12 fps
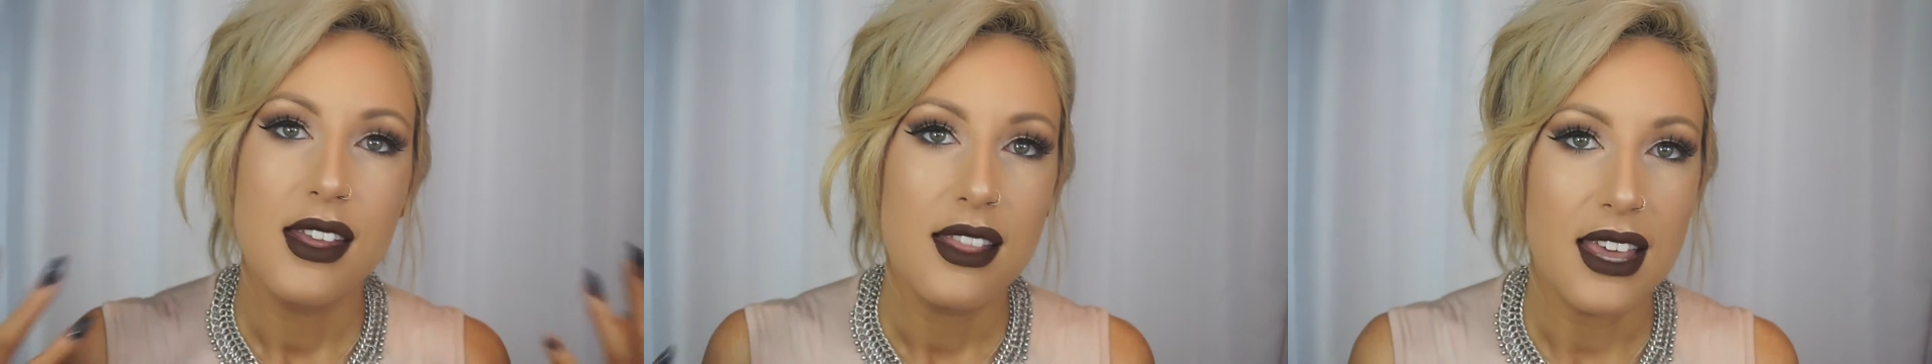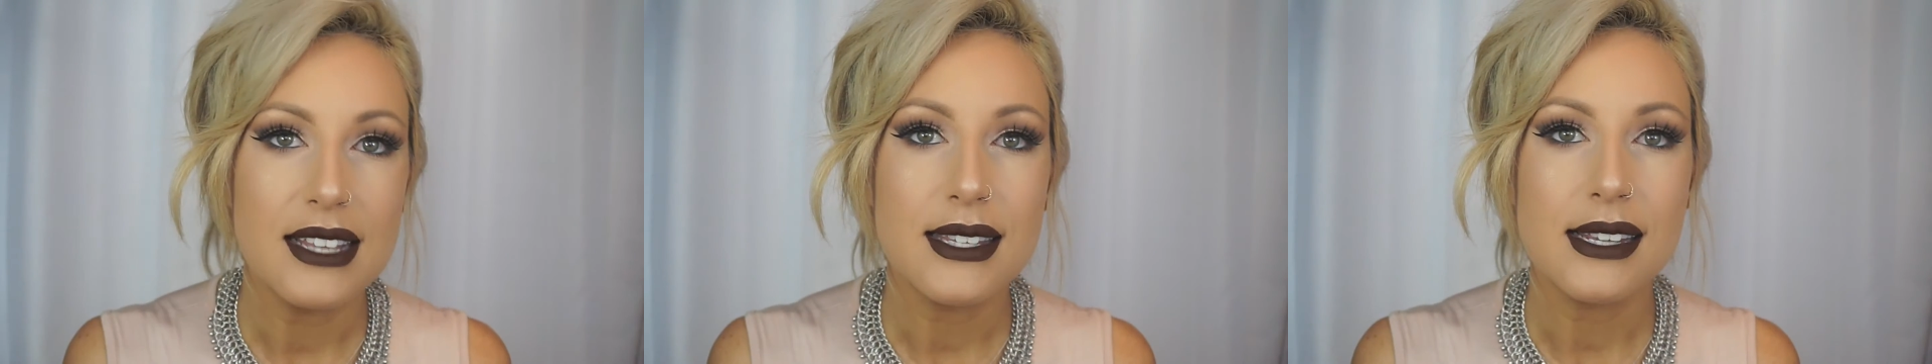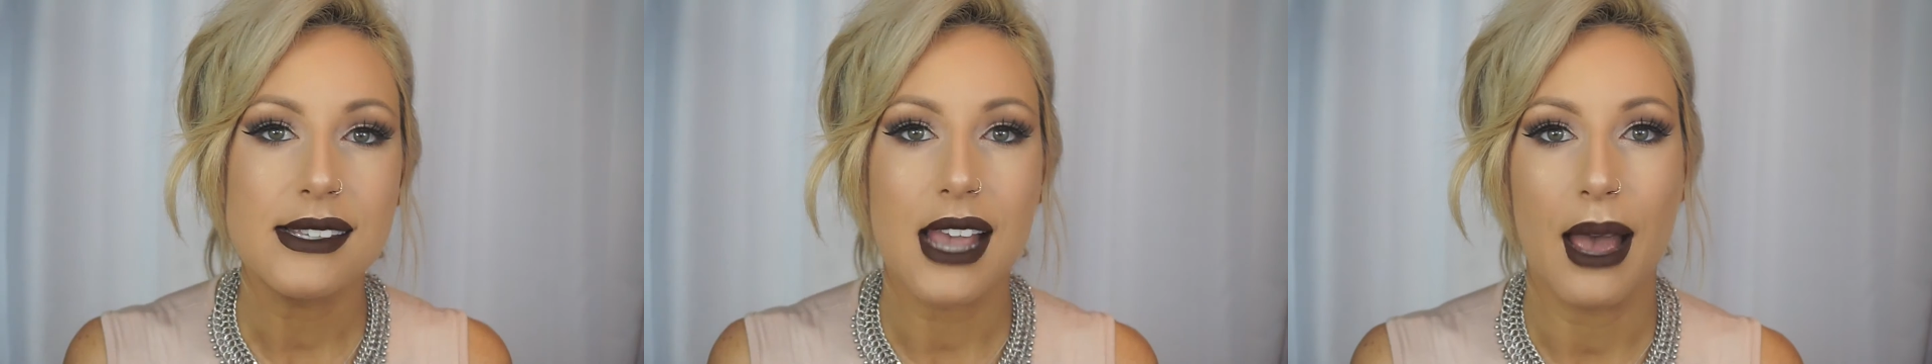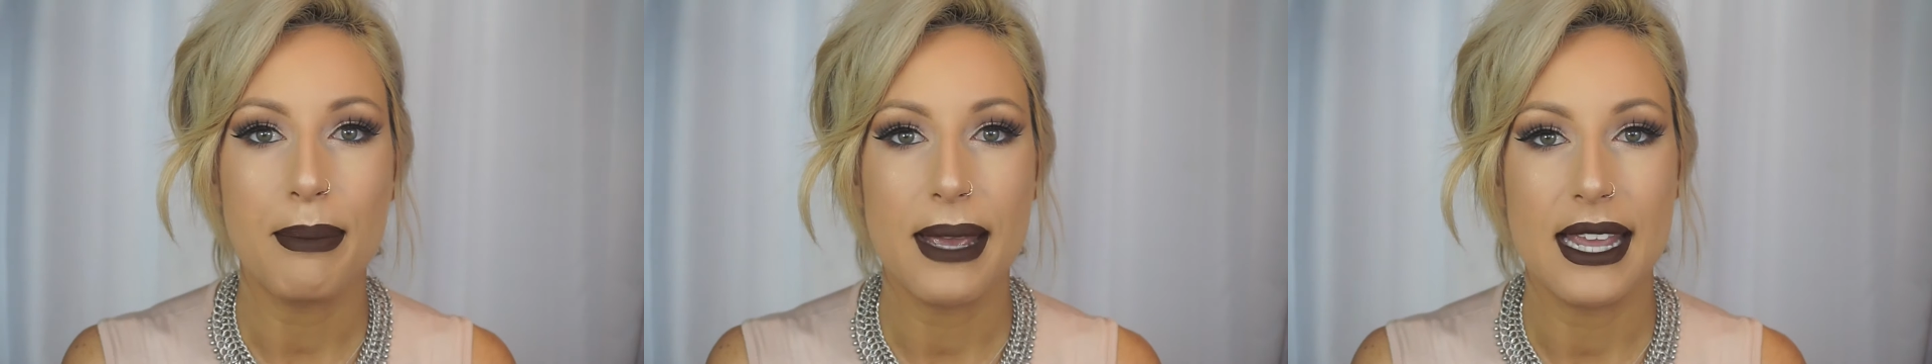These things
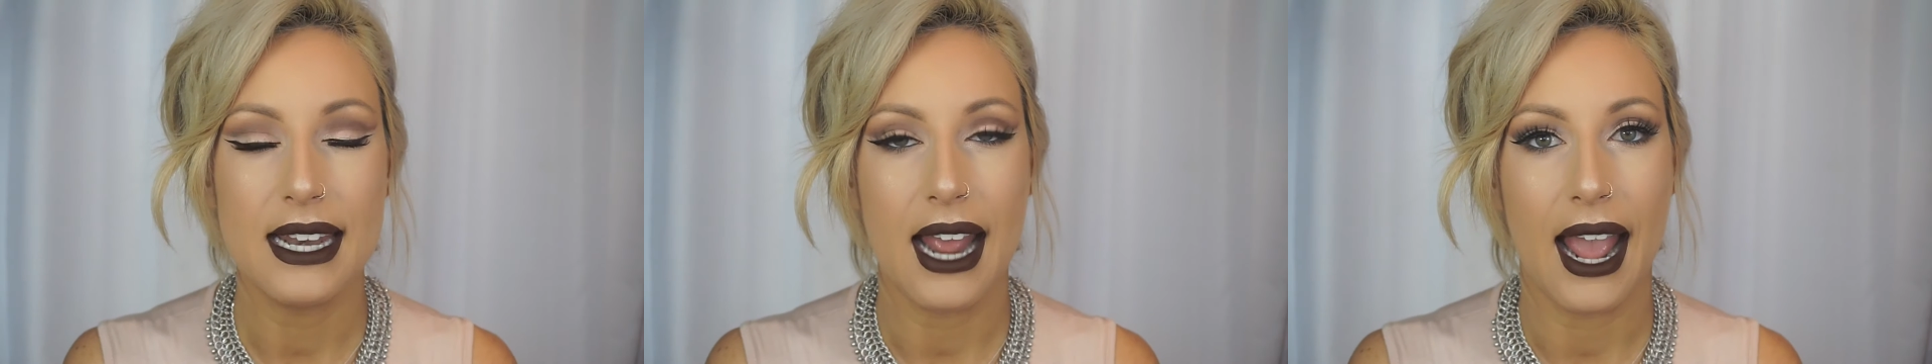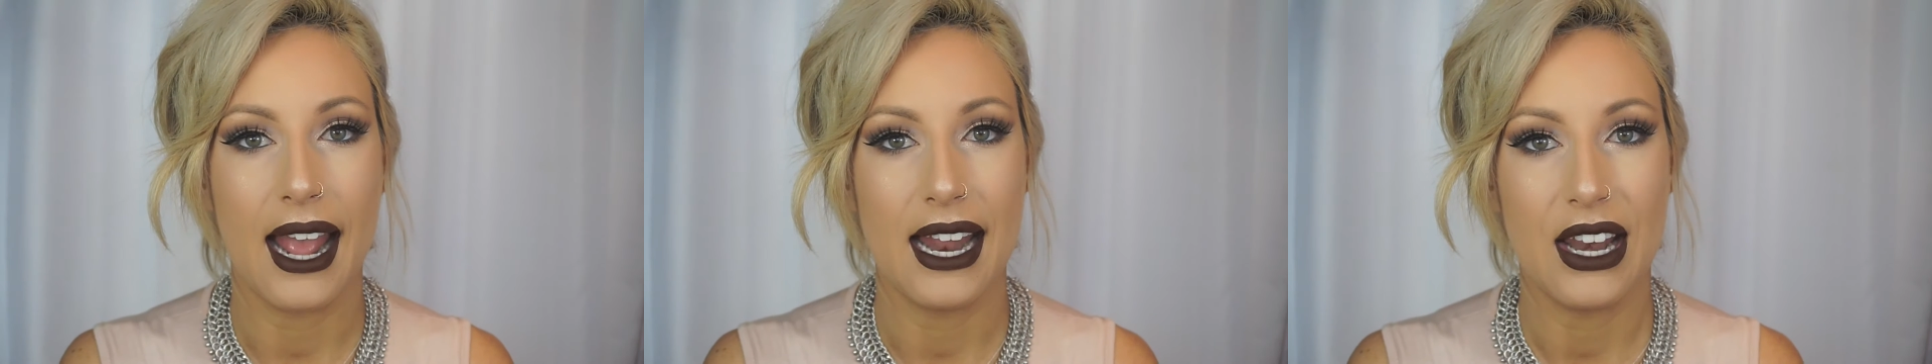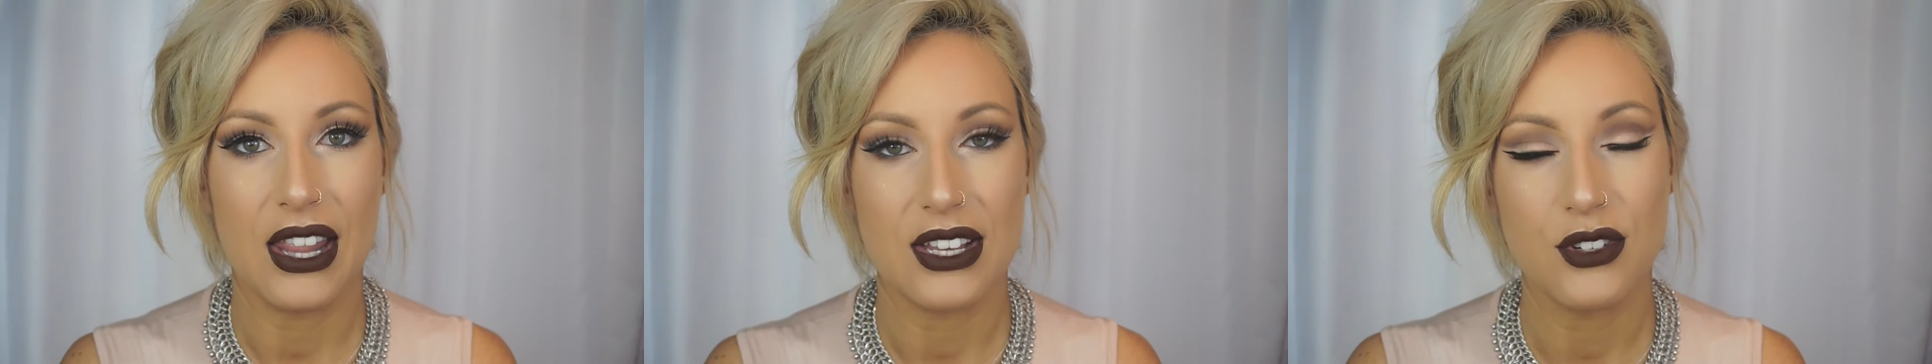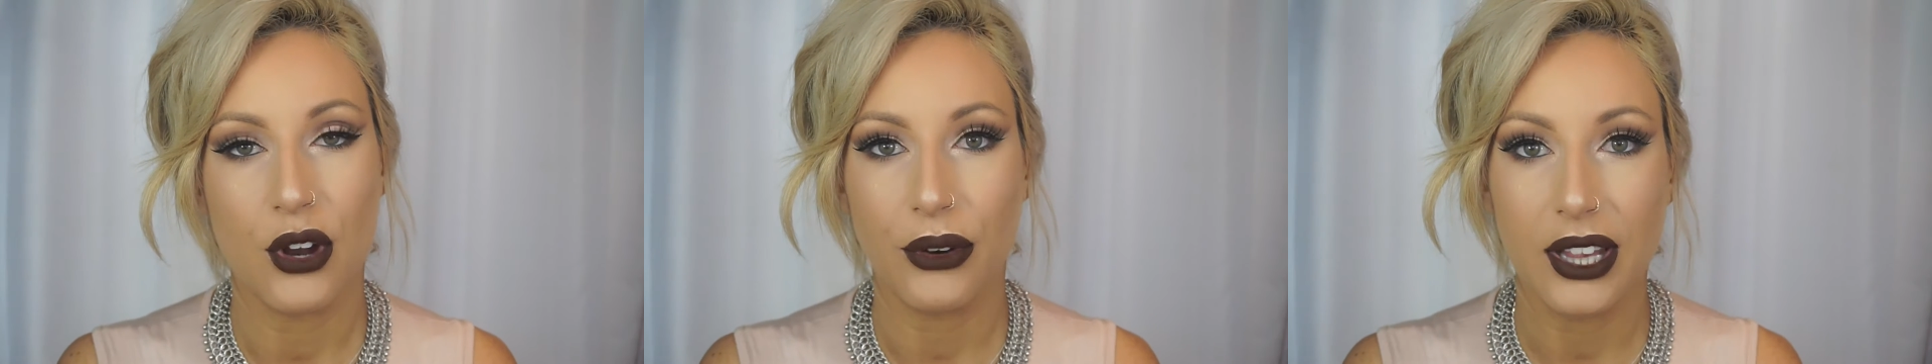happen and
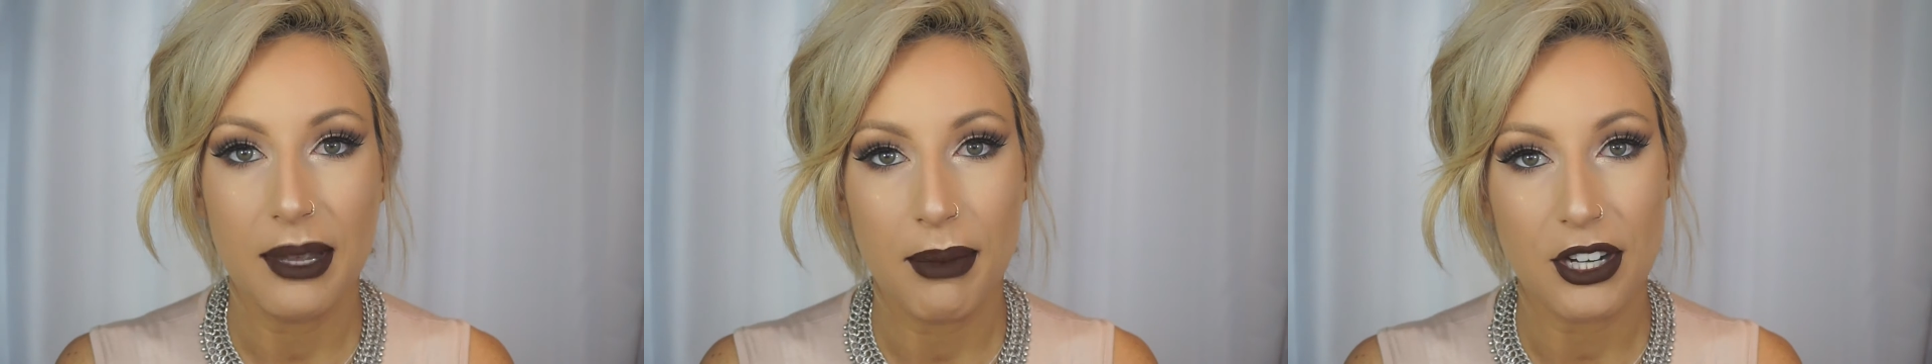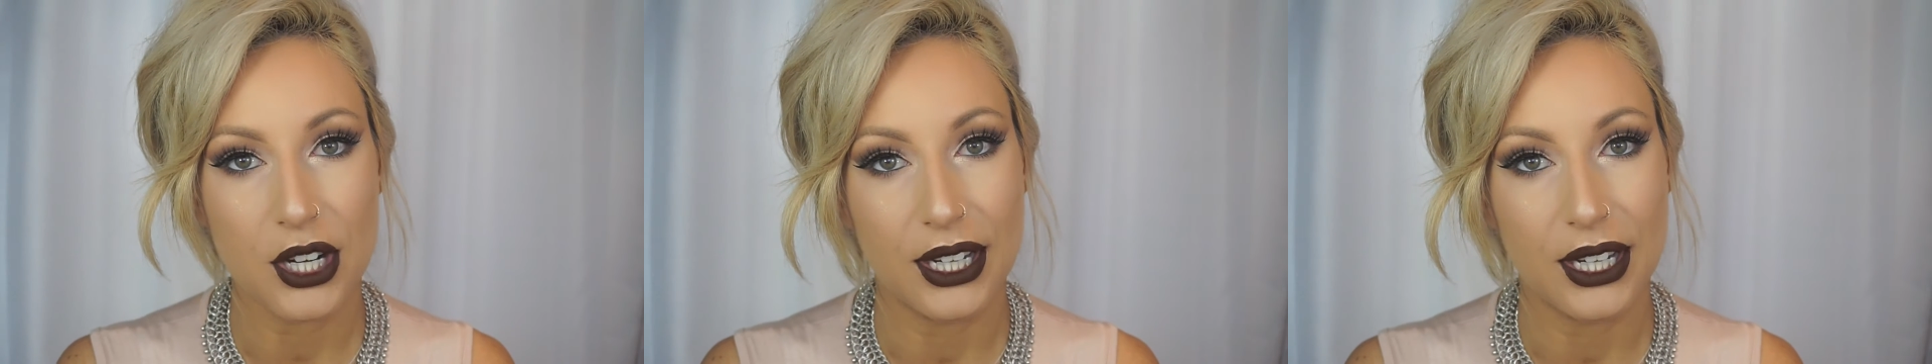there's not really much